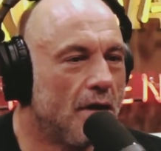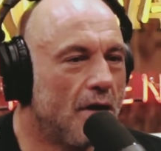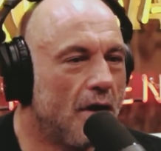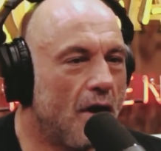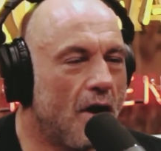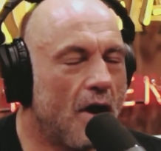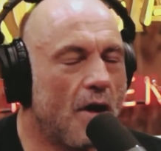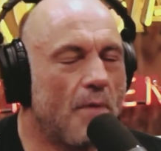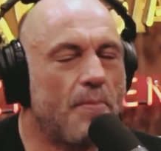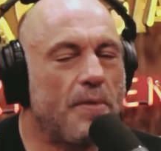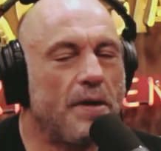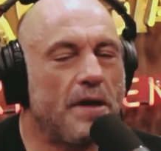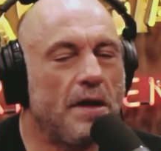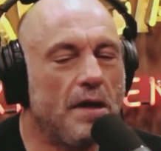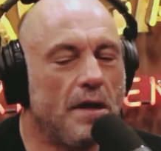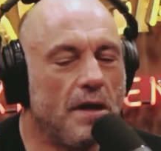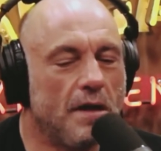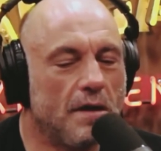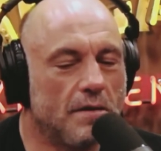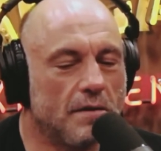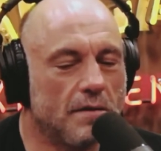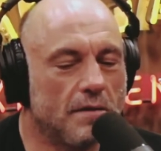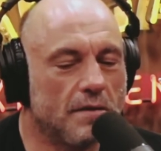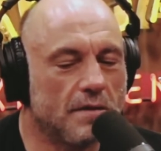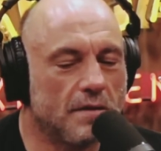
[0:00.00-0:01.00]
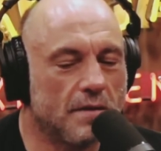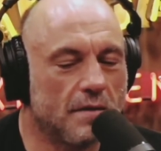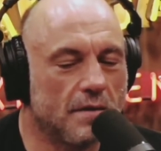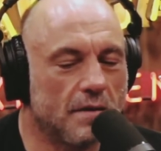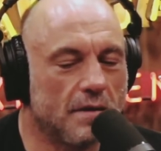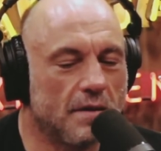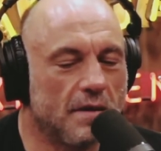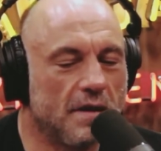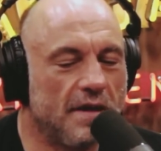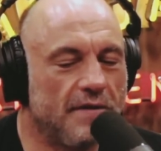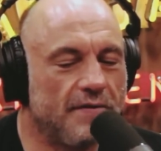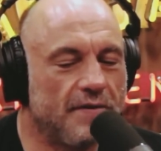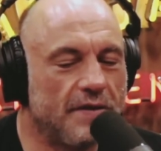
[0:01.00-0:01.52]
Harpy eagles are,
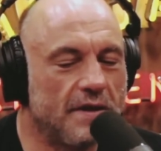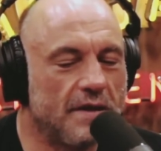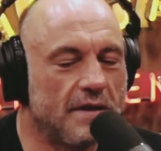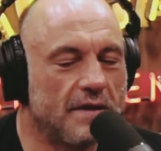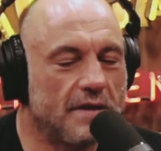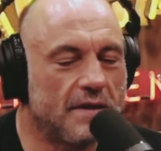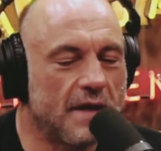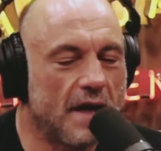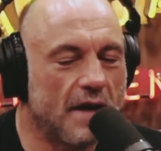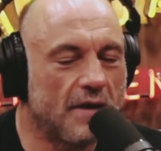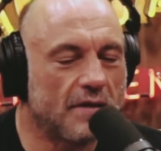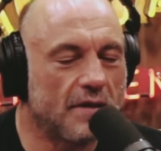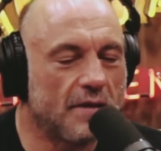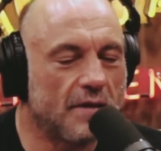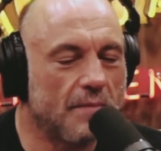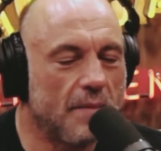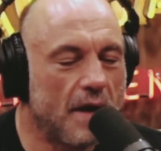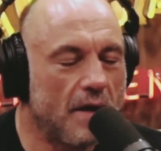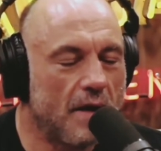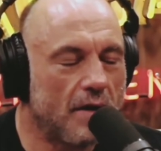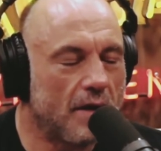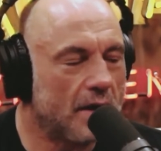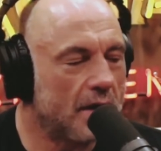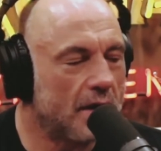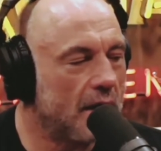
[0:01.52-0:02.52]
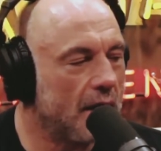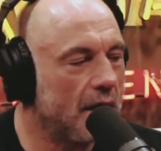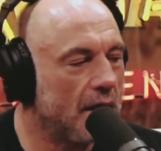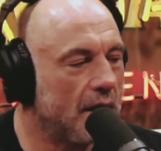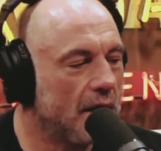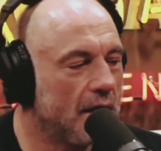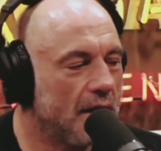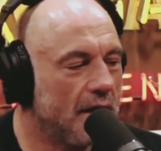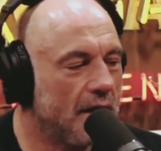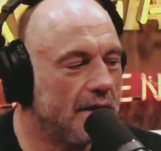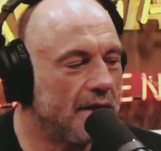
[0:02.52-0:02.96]
live in South America